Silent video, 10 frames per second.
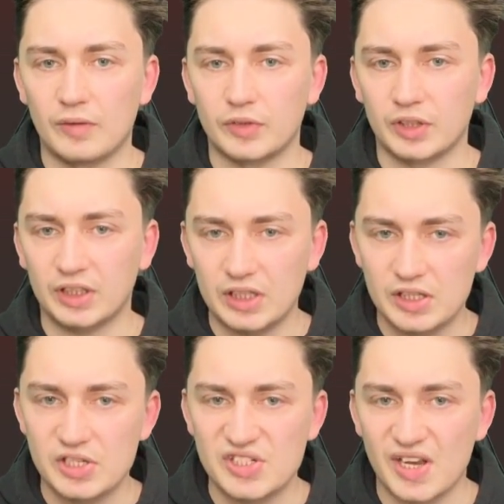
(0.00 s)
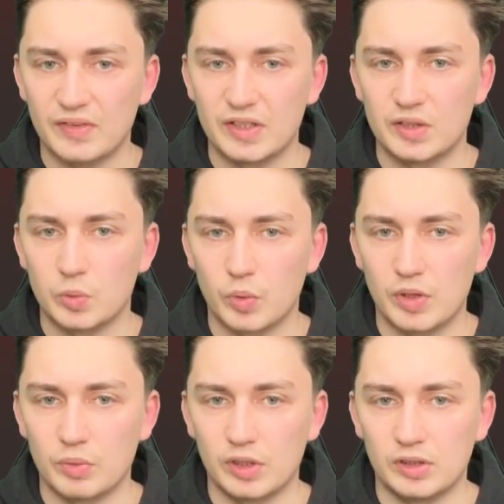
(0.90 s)
After king e7,
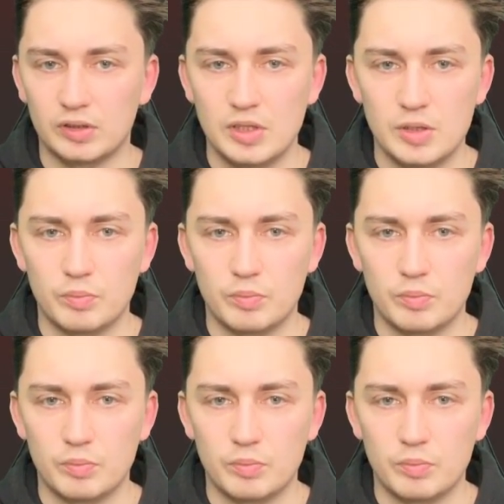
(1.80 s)
we will